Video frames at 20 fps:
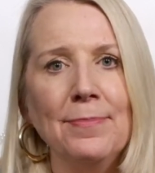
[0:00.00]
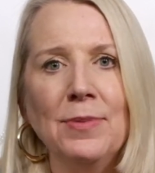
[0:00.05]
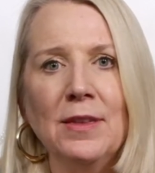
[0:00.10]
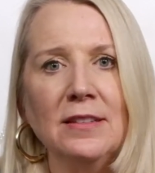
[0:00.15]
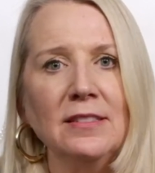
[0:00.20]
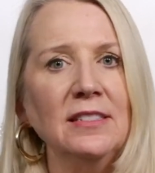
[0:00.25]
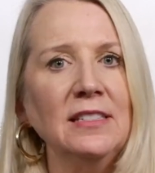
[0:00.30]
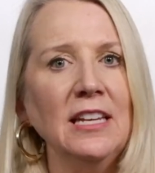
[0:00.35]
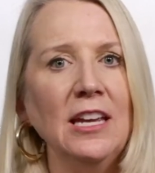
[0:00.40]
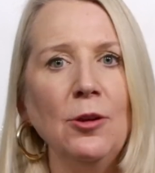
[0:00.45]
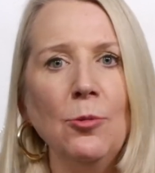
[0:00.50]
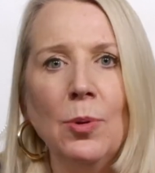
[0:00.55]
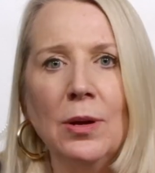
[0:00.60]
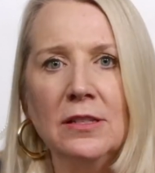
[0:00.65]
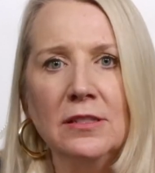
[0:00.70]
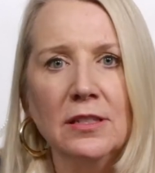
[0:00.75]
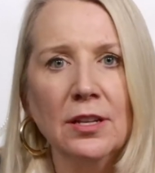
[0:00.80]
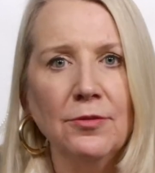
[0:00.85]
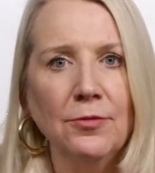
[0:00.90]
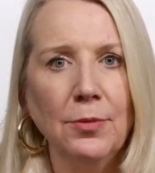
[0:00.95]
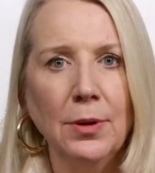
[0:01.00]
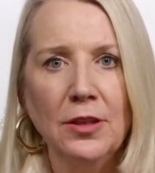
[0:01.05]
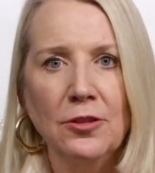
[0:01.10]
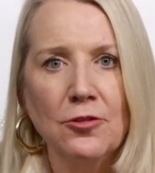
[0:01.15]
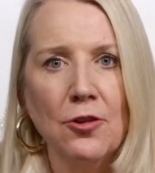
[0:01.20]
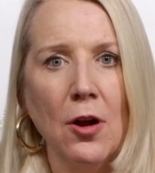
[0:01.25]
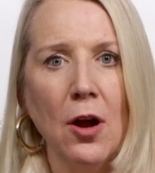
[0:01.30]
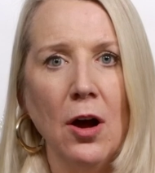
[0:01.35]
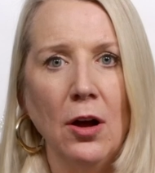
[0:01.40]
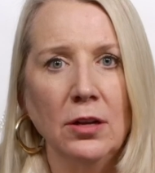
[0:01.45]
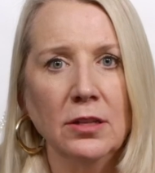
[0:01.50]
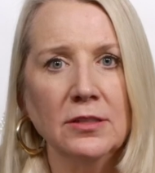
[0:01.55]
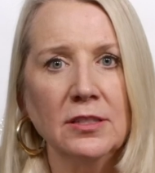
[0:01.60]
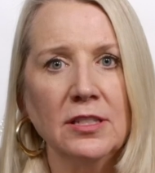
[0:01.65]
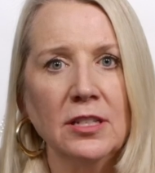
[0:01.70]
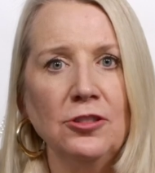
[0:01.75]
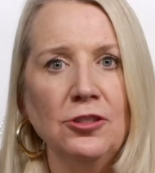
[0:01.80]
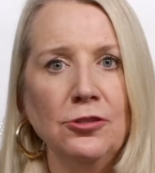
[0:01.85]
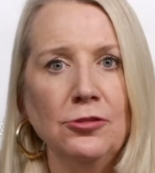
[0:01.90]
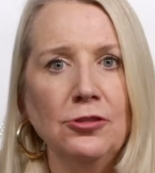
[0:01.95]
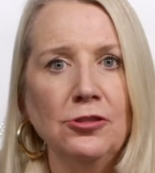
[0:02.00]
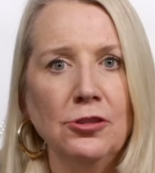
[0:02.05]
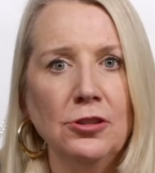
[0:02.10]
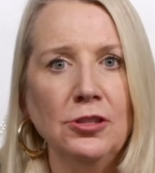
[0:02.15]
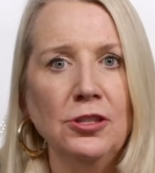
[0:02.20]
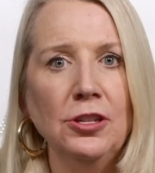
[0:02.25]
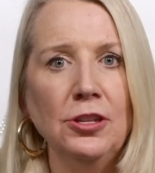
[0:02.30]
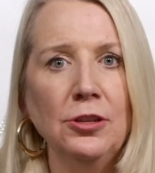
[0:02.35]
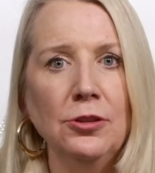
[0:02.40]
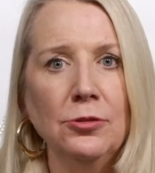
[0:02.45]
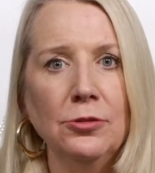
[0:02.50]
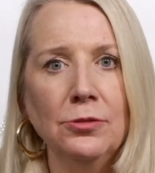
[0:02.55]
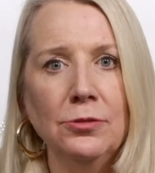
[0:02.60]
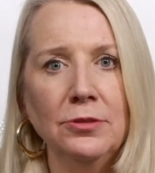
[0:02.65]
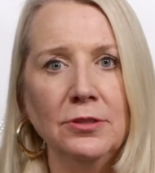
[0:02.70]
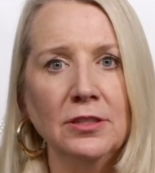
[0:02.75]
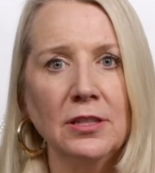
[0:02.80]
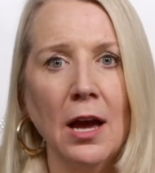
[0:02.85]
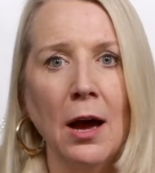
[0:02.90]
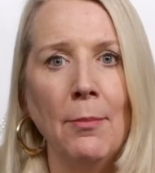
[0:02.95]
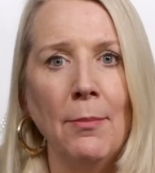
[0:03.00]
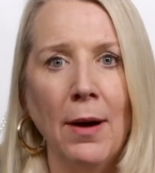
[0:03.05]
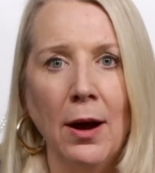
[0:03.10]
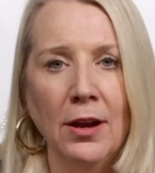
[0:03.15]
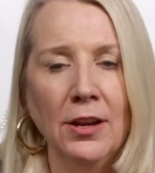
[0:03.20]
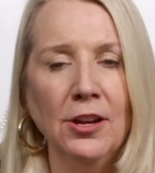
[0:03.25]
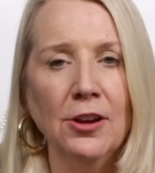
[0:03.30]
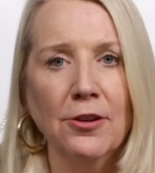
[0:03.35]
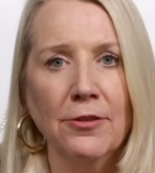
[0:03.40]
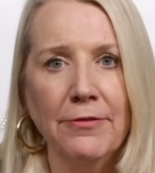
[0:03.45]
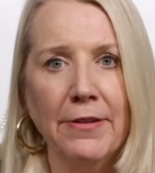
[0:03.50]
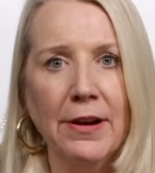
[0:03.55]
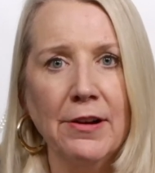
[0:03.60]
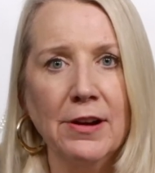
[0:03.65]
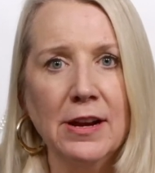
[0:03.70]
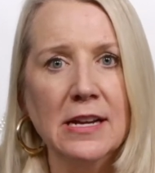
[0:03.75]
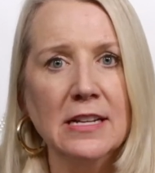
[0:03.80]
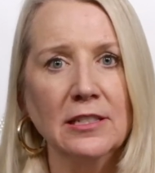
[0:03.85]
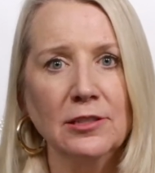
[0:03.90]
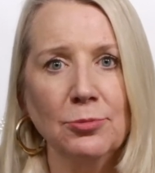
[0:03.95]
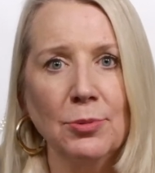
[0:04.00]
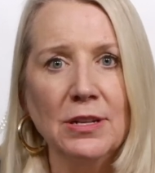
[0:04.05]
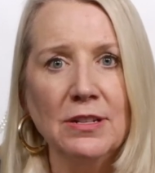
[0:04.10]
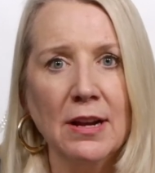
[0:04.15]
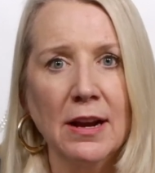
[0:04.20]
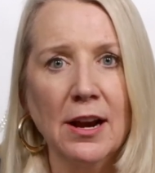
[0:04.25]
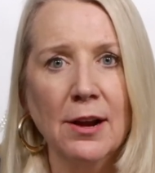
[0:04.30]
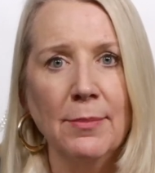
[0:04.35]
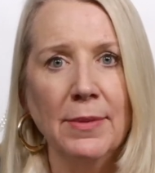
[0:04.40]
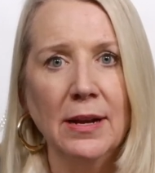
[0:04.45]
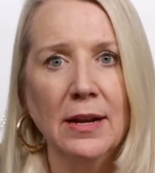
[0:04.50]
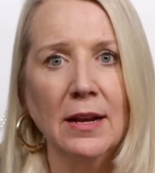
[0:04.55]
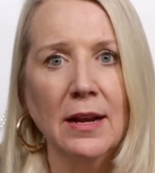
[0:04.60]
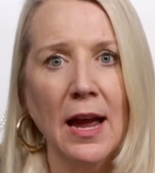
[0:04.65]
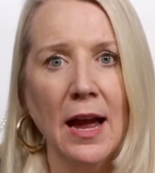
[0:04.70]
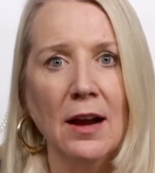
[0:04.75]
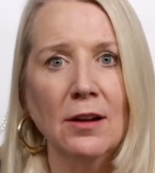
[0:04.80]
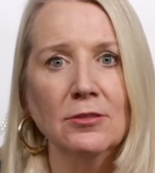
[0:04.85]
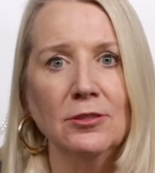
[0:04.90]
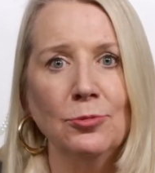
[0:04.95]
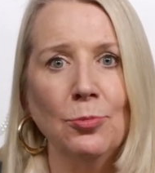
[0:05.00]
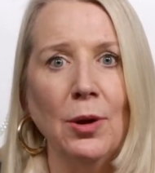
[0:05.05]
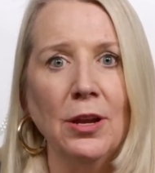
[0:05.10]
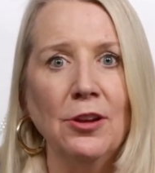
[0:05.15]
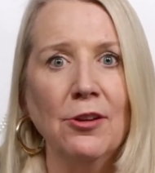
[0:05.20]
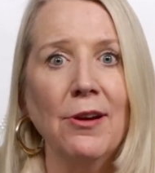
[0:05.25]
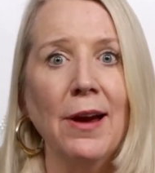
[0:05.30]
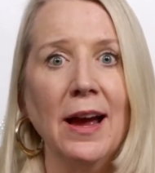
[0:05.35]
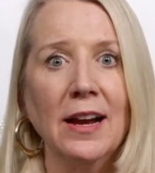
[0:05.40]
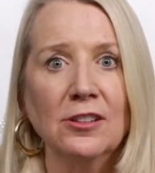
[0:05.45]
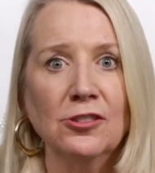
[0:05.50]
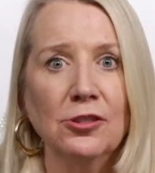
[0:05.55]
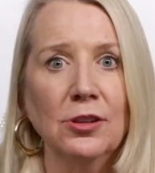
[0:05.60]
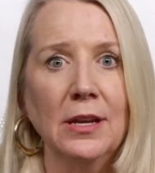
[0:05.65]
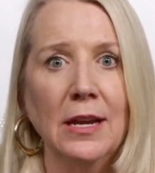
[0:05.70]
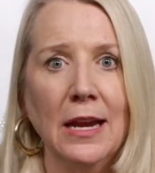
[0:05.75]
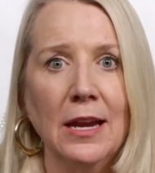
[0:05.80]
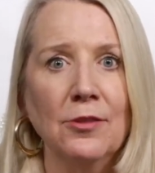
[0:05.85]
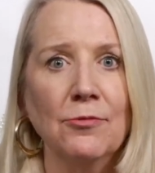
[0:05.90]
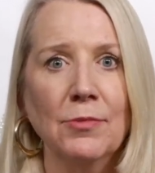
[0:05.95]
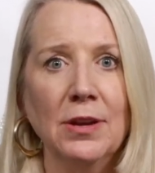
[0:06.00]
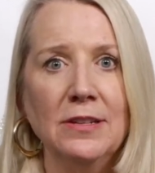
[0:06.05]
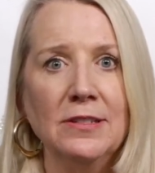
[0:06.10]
the sequence of withdrawals that you should use among your various retirement accounts when you're actually in